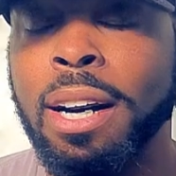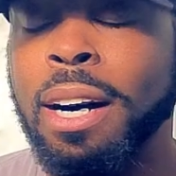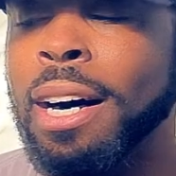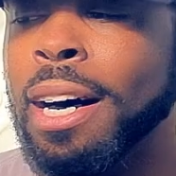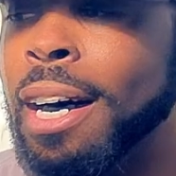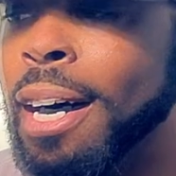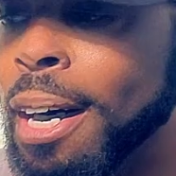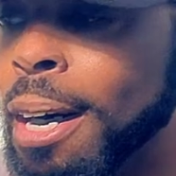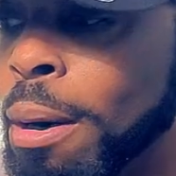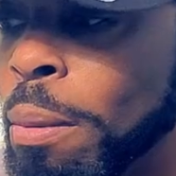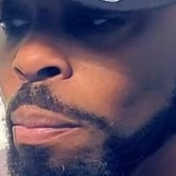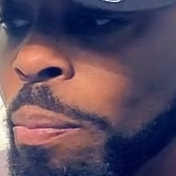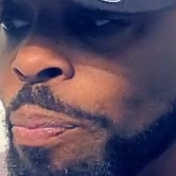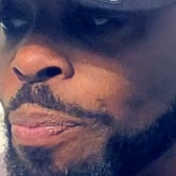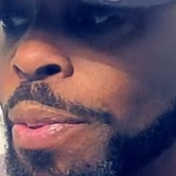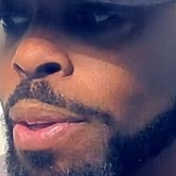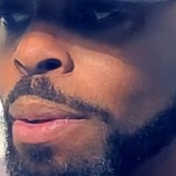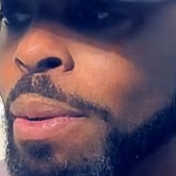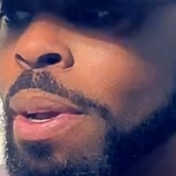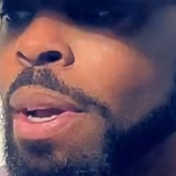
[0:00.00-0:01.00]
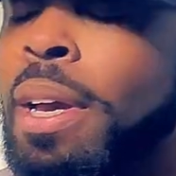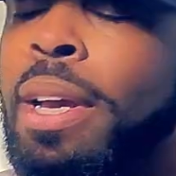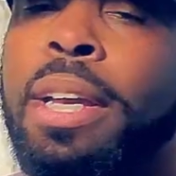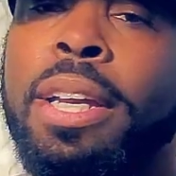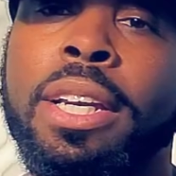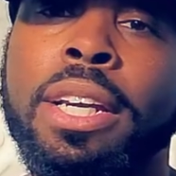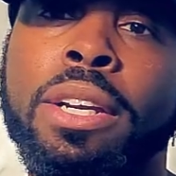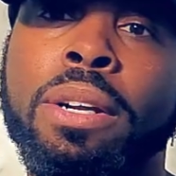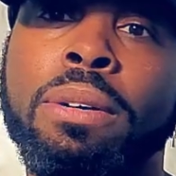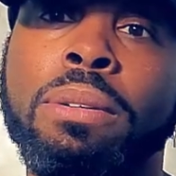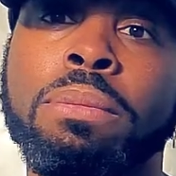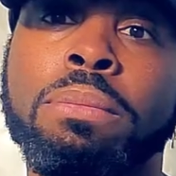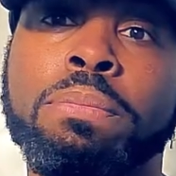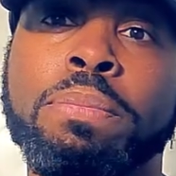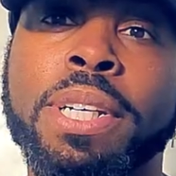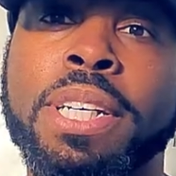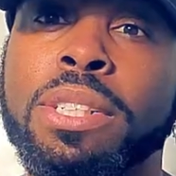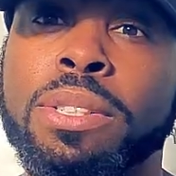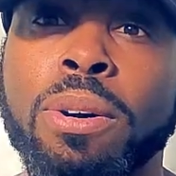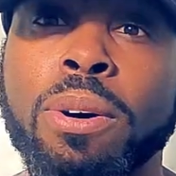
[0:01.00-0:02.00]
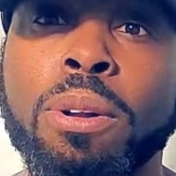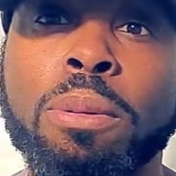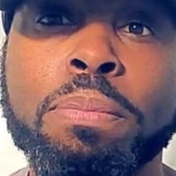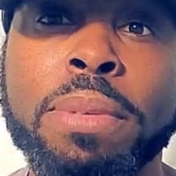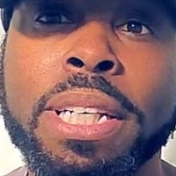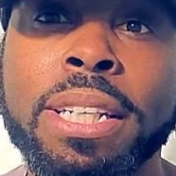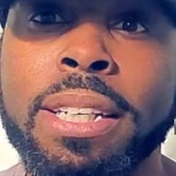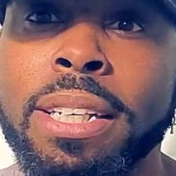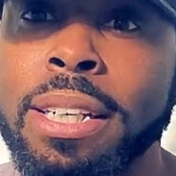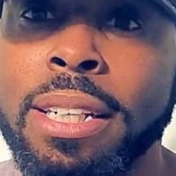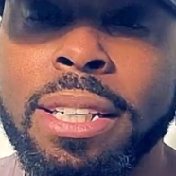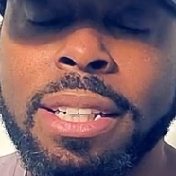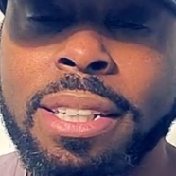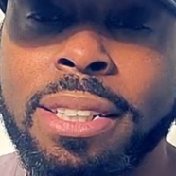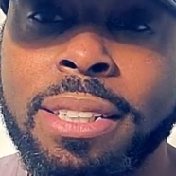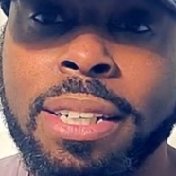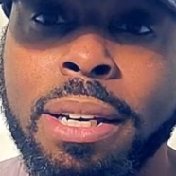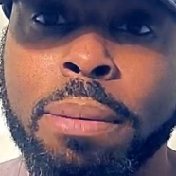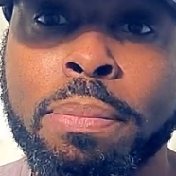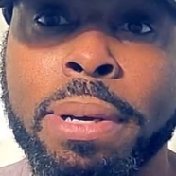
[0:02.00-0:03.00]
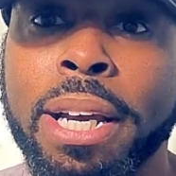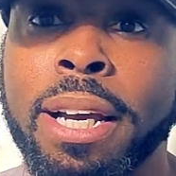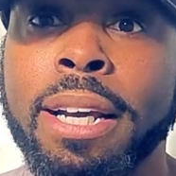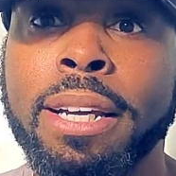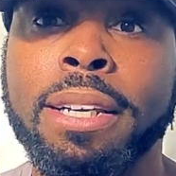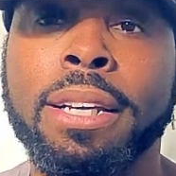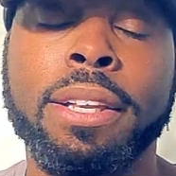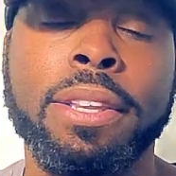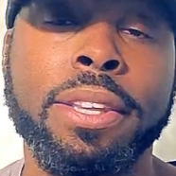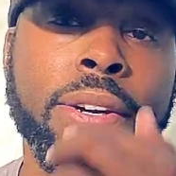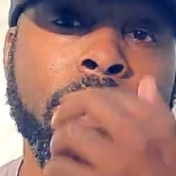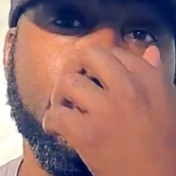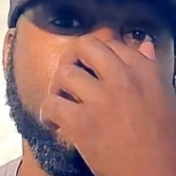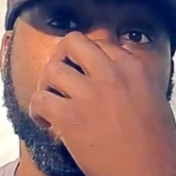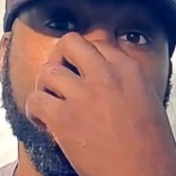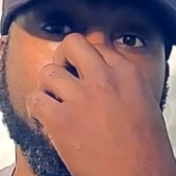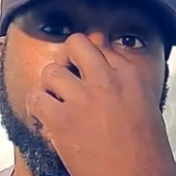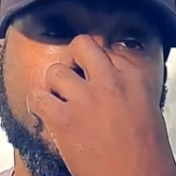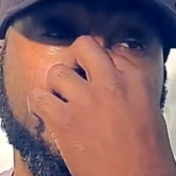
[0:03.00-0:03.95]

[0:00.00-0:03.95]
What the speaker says: because all media is not bad. There are